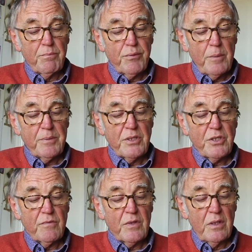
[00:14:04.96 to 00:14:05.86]
properties
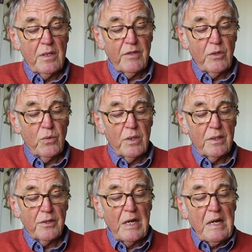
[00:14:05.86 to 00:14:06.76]
of the living
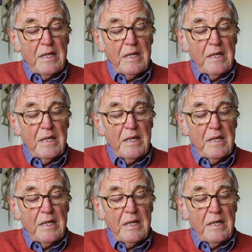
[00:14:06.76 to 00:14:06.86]
world,